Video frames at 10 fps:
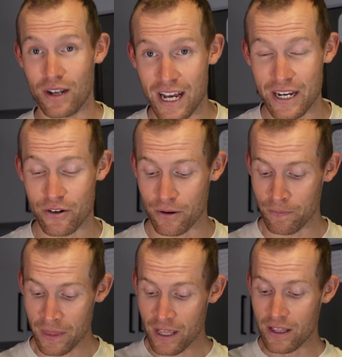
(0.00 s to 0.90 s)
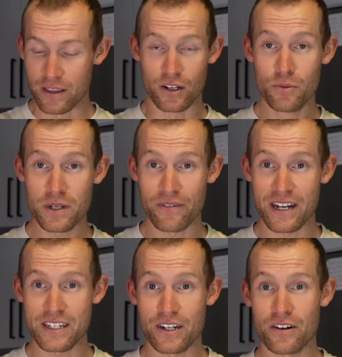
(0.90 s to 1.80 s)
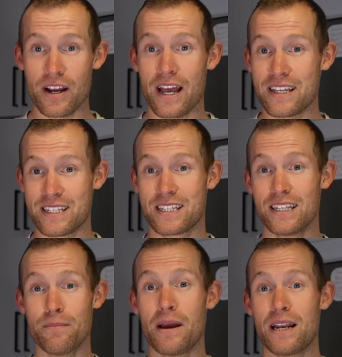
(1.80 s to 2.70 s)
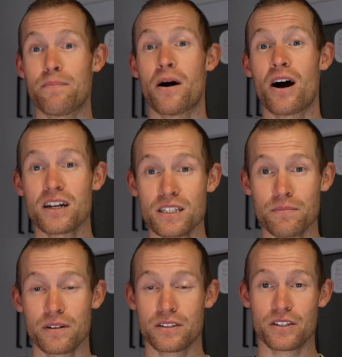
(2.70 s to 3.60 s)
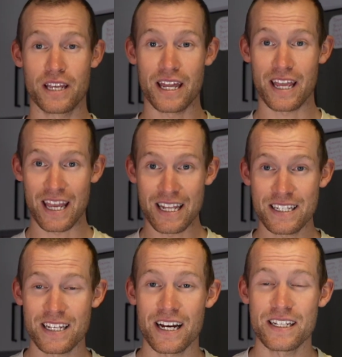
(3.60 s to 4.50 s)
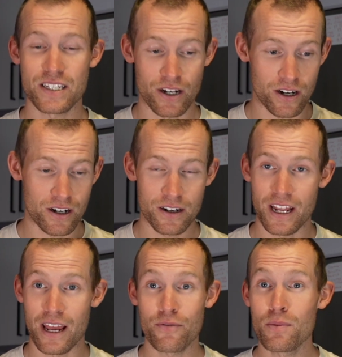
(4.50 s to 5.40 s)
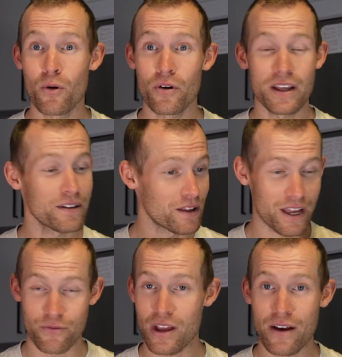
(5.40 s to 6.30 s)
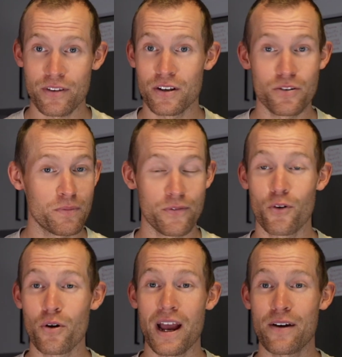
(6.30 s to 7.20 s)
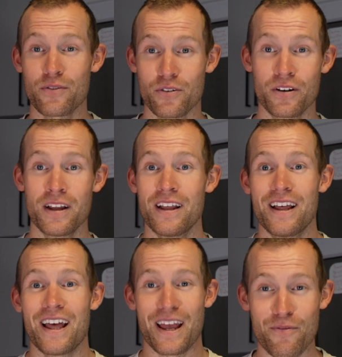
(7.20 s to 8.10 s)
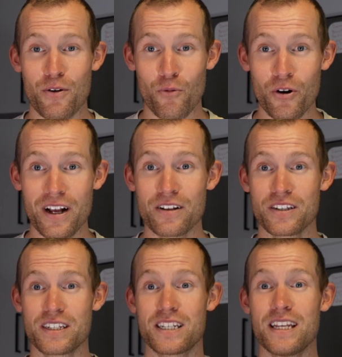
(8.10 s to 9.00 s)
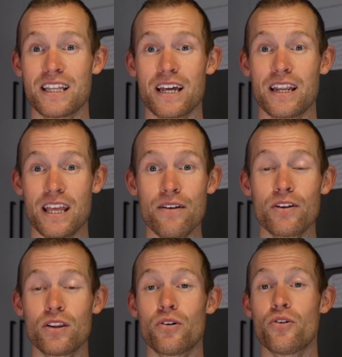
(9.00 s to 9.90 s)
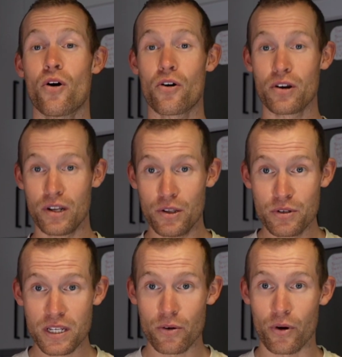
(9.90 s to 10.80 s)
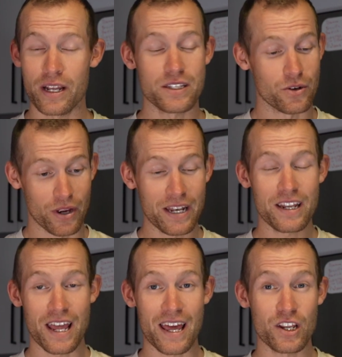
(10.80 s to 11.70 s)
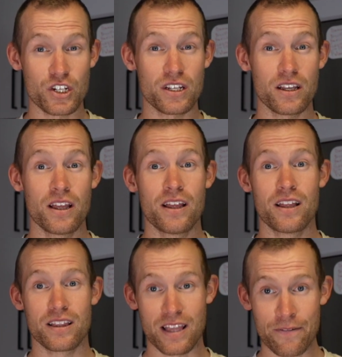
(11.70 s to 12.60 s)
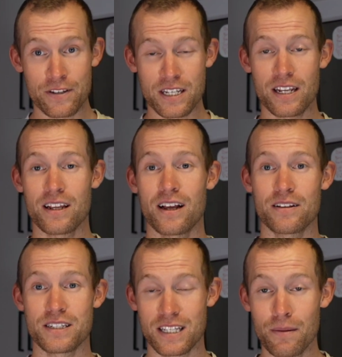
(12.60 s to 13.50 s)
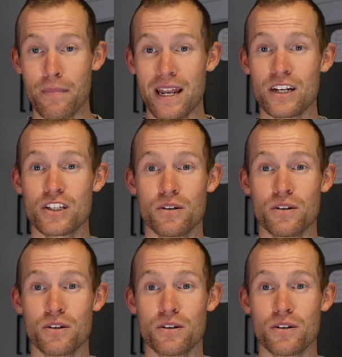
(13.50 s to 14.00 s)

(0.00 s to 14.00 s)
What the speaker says: lighter. The LUMEN device here has still made it possible to get insights on every morning, every afternoon, before, after, every workout to see that even though you are losing weight, so in an energy deficit, still manage